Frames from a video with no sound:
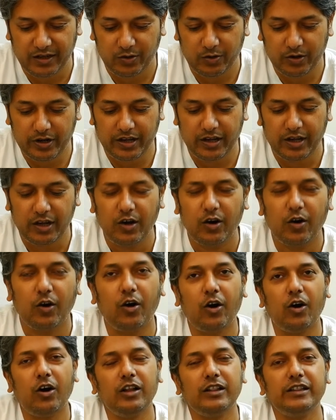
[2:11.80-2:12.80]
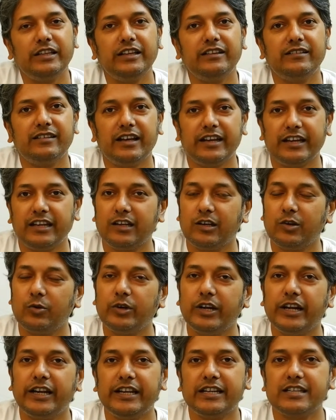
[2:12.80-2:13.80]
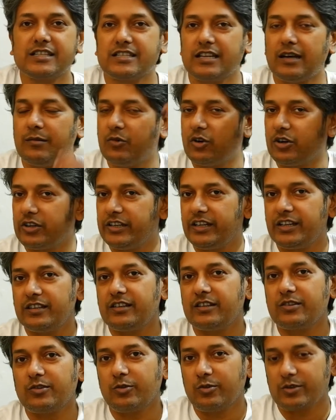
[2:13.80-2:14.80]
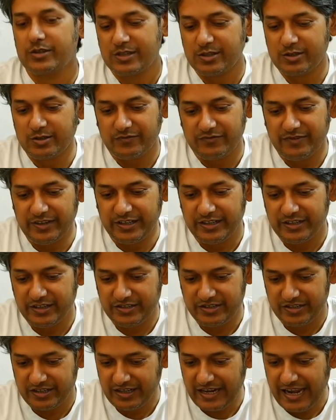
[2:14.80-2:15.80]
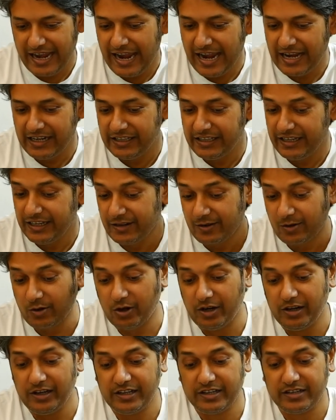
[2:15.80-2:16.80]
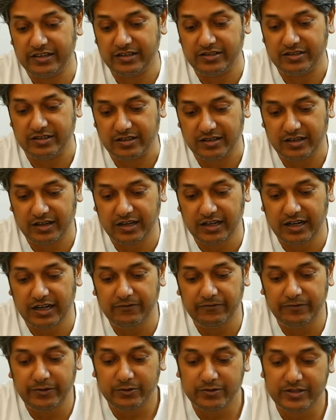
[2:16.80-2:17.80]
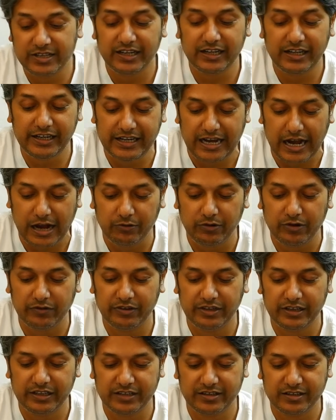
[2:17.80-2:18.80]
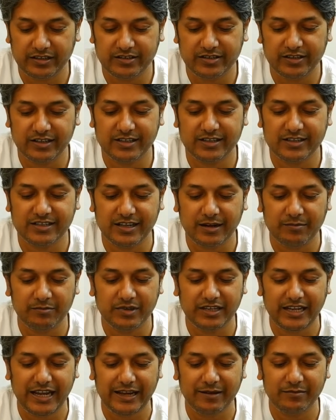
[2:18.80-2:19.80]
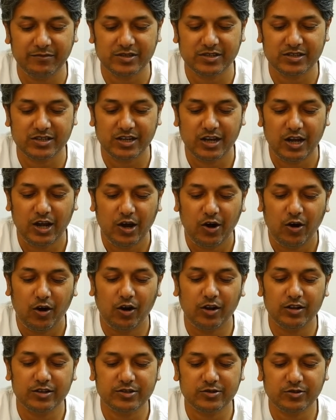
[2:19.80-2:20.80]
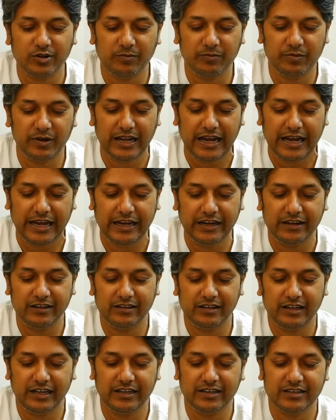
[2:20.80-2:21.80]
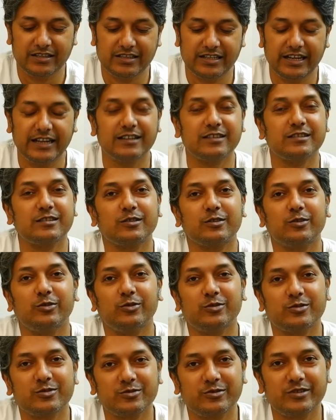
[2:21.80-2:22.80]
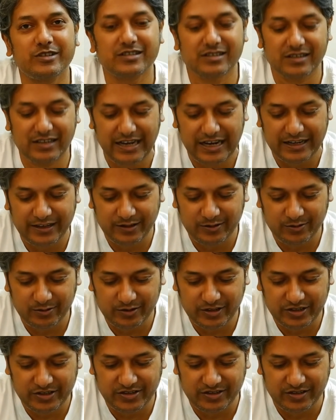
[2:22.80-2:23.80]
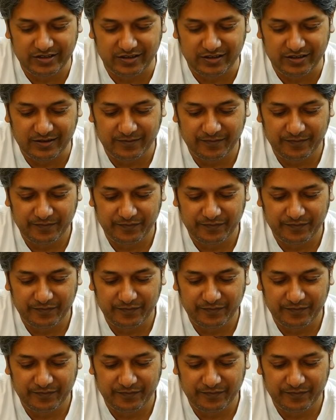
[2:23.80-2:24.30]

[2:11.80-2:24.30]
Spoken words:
Okay, all these are included in some or the other courses of literature, and they are called literature. Confusingly, however, literature is sometimes also applied in a sense close to its Latin original,